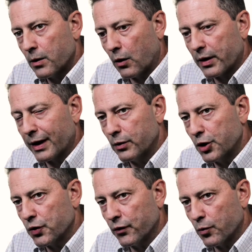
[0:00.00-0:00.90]
our
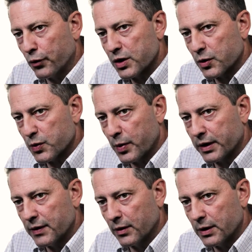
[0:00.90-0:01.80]
calculation from a risk
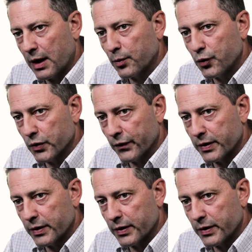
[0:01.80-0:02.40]
perspective and the output